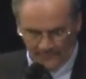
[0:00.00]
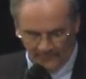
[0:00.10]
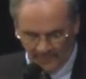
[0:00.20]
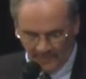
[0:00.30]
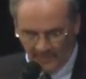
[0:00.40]

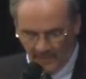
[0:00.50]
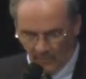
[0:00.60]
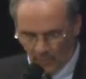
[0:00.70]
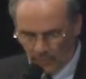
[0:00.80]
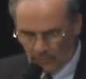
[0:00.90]
A
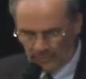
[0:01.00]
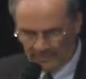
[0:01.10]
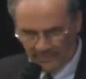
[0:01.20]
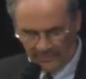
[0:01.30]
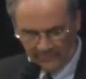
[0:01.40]
whirlwind
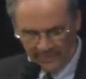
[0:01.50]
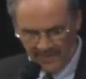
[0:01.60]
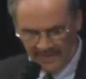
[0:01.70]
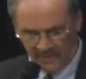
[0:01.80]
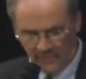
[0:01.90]
3-day
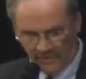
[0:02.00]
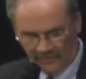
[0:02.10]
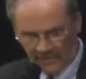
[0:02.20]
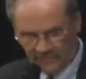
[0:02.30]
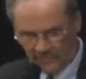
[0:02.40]
cross-country
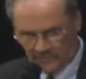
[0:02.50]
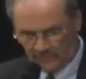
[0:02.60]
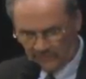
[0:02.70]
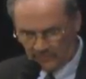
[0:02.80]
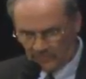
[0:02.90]
trip to
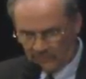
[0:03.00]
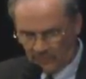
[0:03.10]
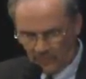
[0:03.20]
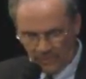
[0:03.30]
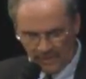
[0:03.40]
Roseburg,
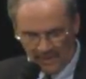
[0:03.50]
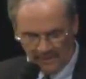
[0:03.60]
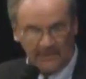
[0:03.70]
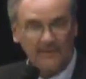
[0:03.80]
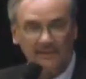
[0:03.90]
Oregon,
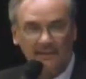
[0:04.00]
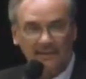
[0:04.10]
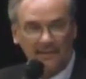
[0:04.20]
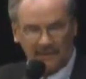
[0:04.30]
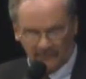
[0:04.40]
gave
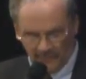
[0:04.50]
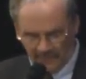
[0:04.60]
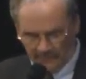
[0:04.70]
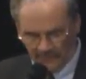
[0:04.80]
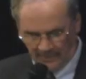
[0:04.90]
many
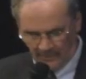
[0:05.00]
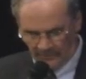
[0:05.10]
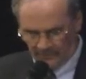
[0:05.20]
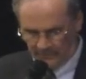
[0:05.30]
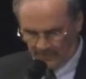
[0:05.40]
players and
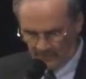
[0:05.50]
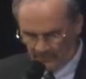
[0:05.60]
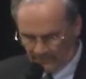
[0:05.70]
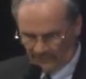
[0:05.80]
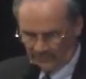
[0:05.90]
parents their
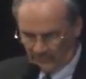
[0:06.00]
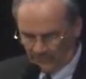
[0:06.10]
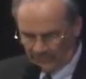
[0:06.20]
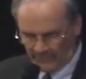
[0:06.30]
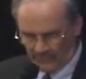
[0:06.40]
first ever
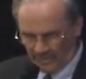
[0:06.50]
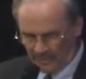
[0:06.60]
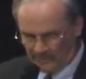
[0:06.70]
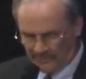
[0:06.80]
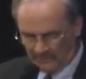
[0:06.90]
airplane
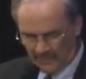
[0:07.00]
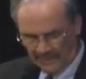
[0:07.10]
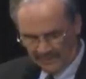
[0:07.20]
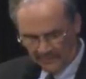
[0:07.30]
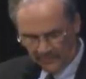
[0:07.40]
ride and
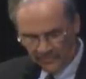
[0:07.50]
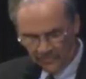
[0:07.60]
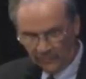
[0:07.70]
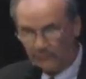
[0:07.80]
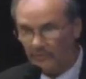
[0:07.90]
introduced
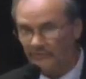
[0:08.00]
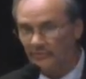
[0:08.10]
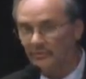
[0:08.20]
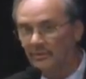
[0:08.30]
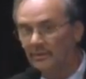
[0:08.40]
Bristol
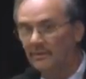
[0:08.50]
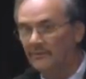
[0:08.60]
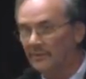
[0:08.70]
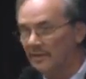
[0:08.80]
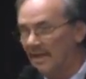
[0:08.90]
to the
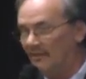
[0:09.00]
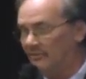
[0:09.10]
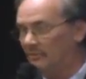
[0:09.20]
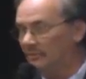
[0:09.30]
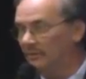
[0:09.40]
National
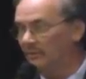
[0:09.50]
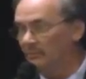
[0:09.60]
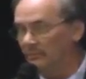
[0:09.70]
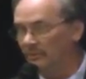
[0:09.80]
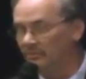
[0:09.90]
Legion
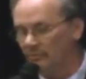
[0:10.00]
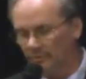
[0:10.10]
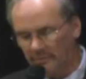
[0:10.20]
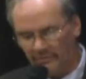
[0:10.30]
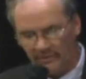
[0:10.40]
organization.